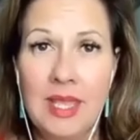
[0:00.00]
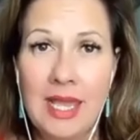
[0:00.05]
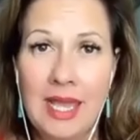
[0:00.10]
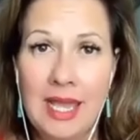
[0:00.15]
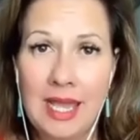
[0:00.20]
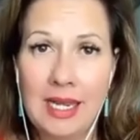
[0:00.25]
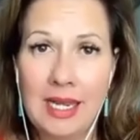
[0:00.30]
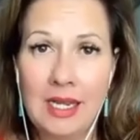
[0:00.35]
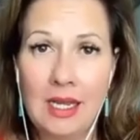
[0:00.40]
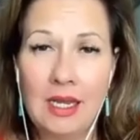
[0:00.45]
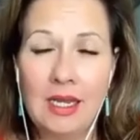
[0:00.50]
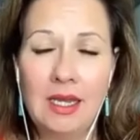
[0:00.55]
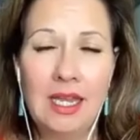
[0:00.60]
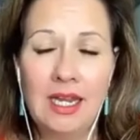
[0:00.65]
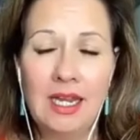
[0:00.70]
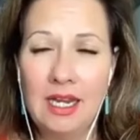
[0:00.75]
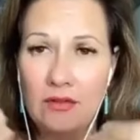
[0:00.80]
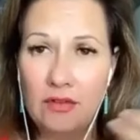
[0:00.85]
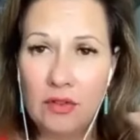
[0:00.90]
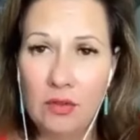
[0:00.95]
Anna
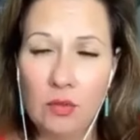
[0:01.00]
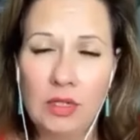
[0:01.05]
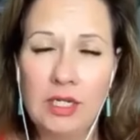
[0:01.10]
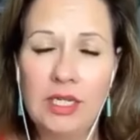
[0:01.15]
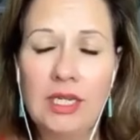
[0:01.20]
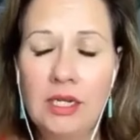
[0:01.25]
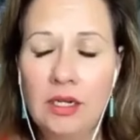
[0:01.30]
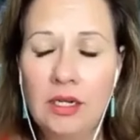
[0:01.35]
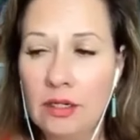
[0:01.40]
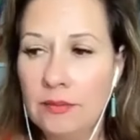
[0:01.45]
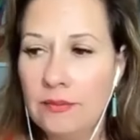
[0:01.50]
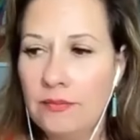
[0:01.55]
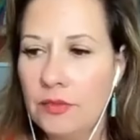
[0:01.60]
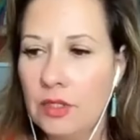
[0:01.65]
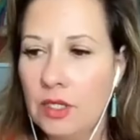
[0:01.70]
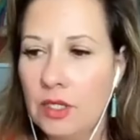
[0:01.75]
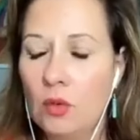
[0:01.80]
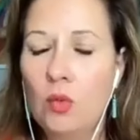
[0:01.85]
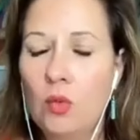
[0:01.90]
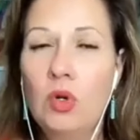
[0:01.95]
and everyone here,
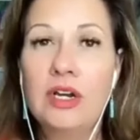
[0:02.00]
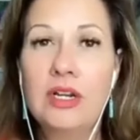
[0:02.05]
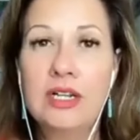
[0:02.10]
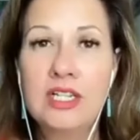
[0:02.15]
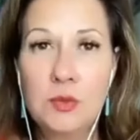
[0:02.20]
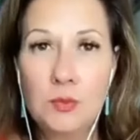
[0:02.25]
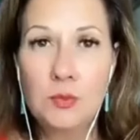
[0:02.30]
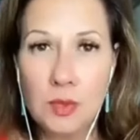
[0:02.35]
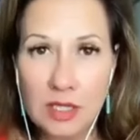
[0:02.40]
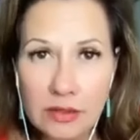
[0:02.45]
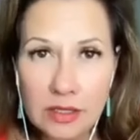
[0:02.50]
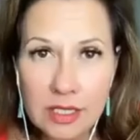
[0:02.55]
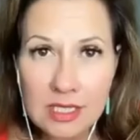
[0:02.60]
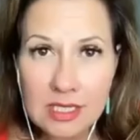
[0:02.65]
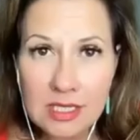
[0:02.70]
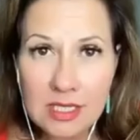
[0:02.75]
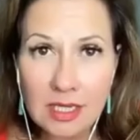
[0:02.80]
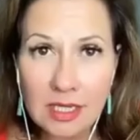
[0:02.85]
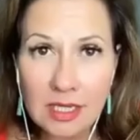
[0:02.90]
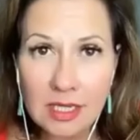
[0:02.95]
we're
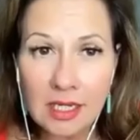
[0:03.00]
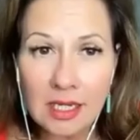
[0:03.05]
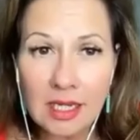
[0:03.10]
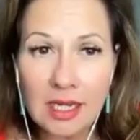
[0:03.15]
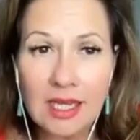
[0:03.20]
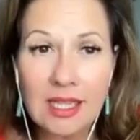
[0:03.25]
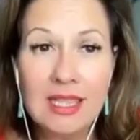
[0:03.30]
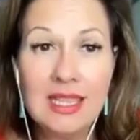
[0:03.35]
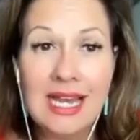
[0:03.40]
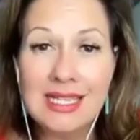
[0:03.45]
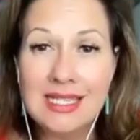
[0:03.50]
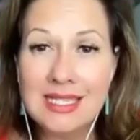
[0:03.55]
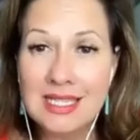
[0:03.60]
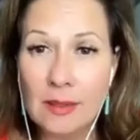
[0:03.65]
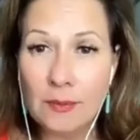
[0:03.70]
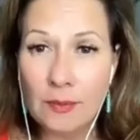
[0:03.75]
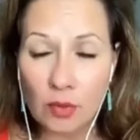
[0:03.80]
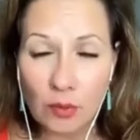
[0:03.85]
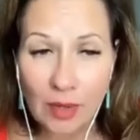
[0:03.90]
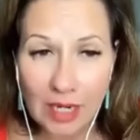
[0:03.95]
experiencing that
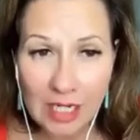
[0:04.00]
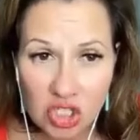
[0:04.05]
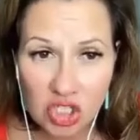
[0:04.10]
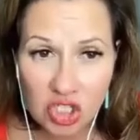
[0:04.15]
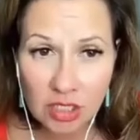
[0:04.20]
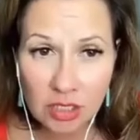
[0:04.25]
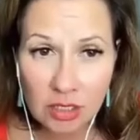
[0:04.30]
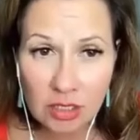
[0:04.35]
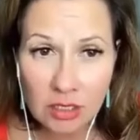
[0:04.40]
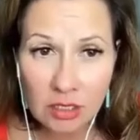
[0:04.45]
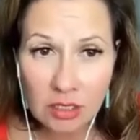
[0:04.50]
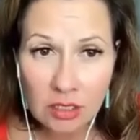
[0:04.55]
separation